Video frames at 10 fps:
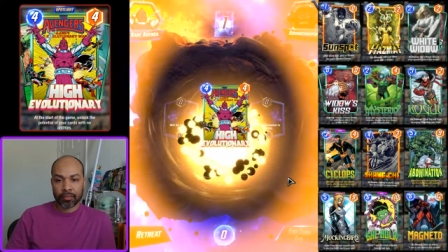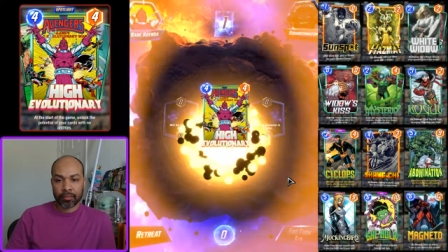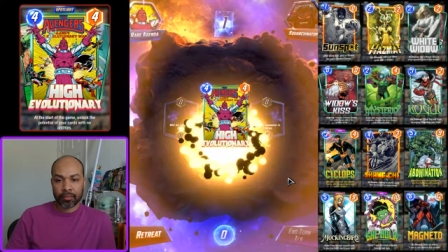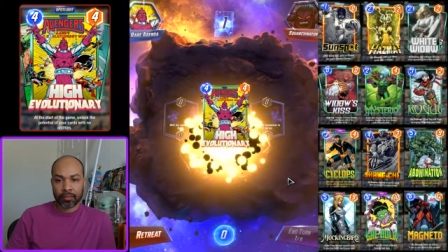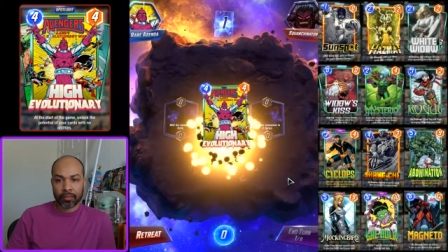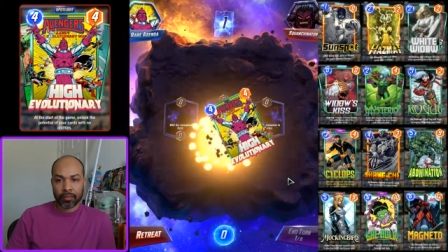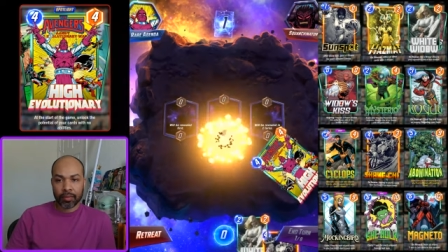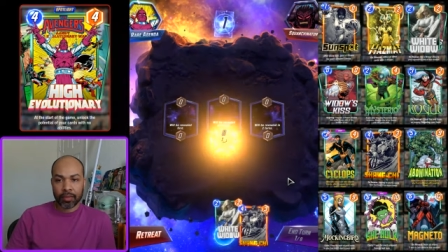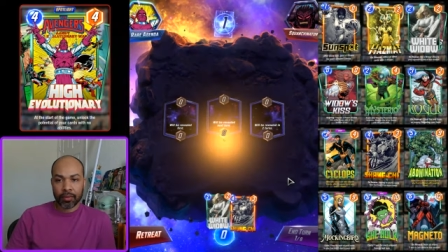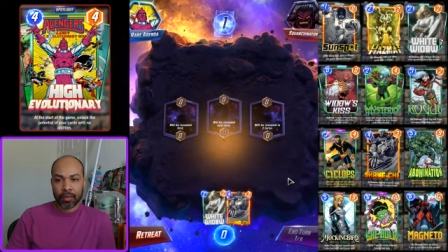my
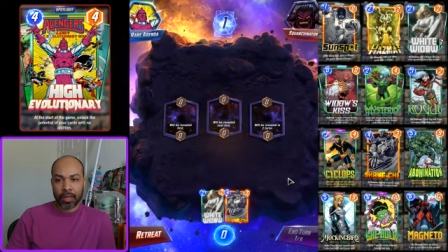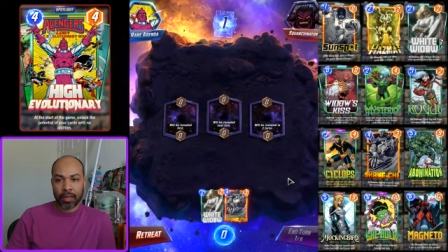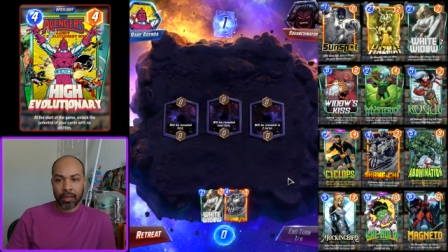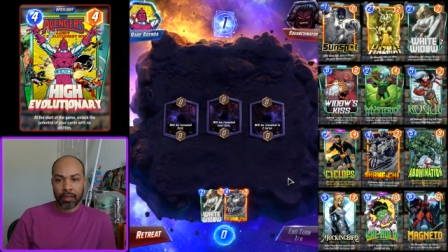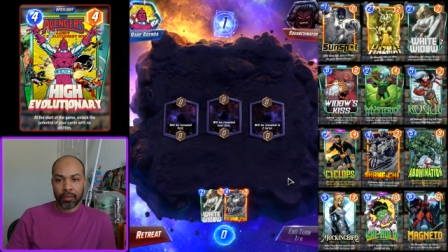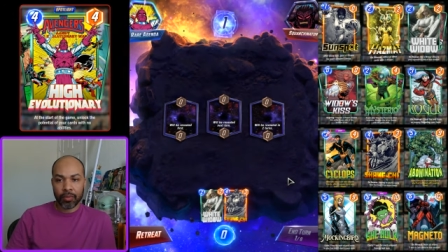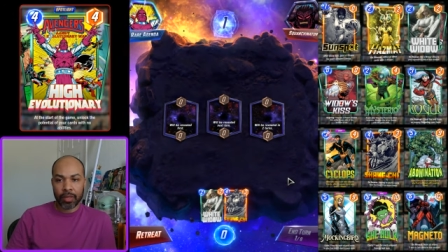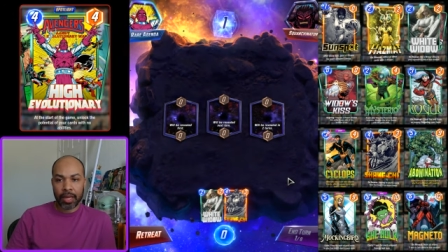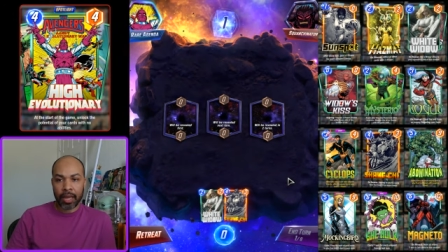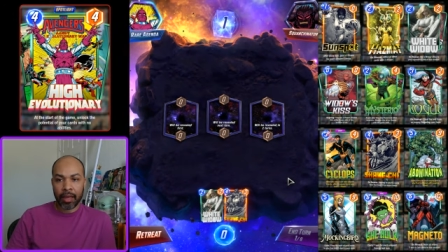creation. Okay,
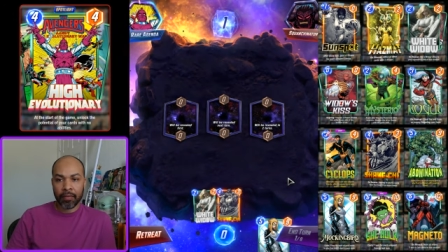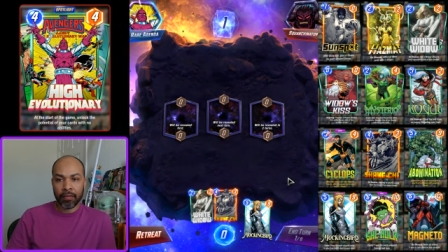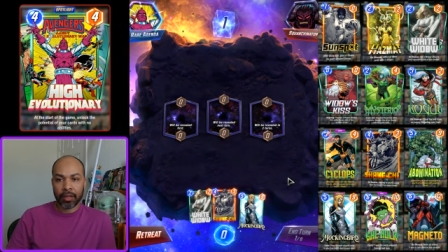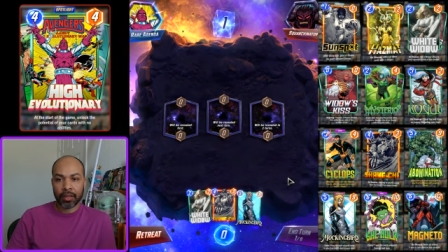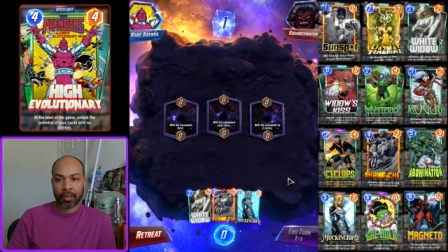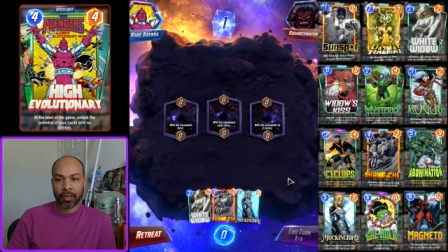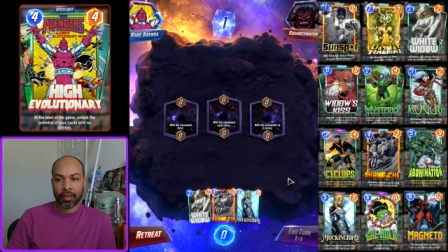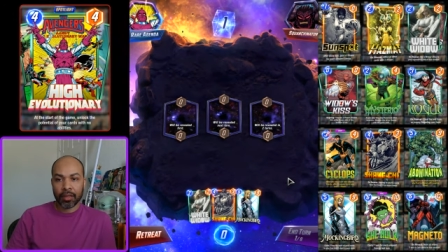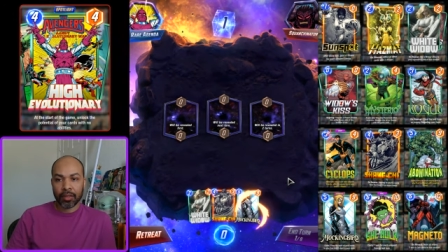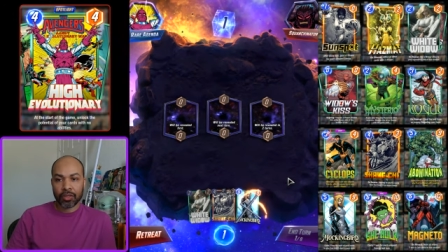we have
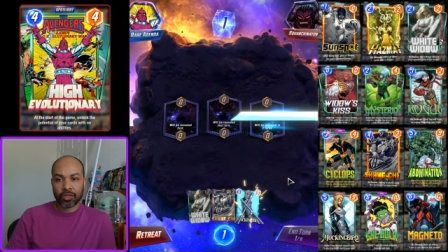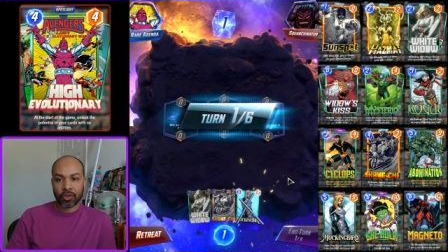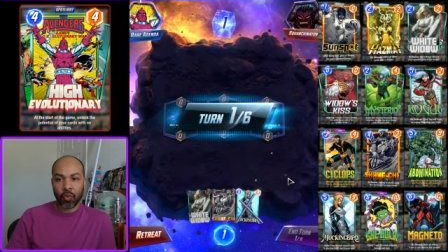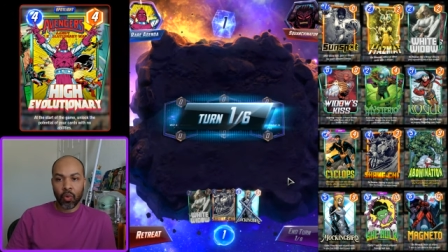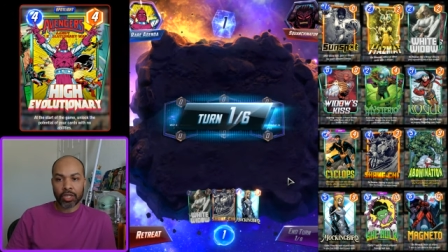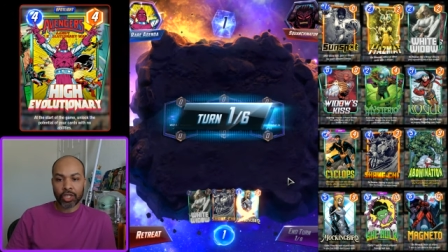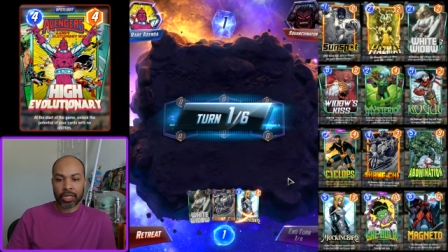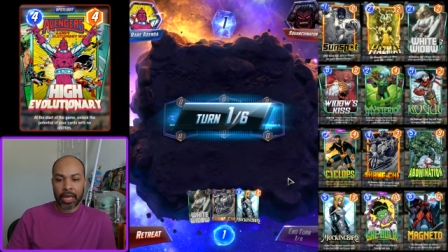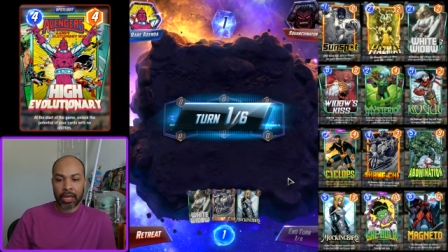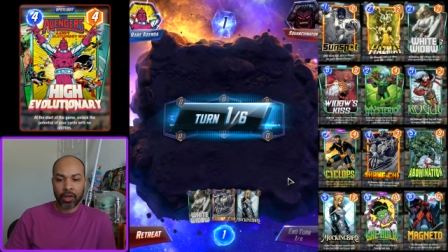
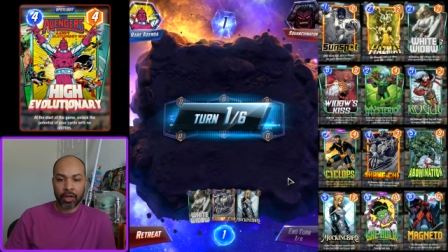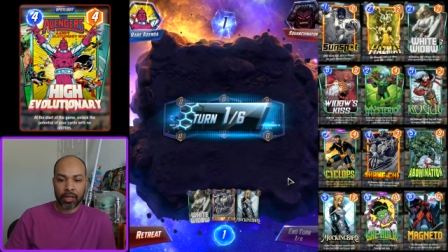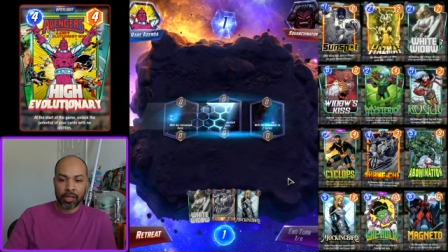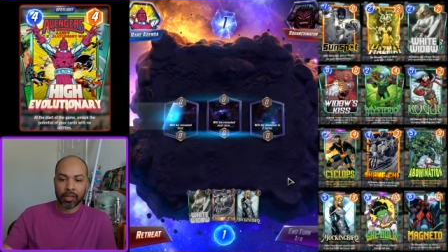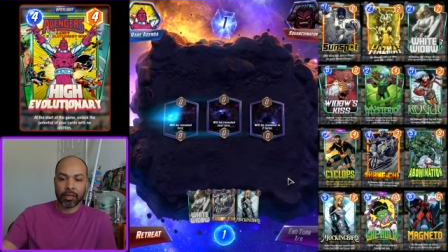Squanchinator,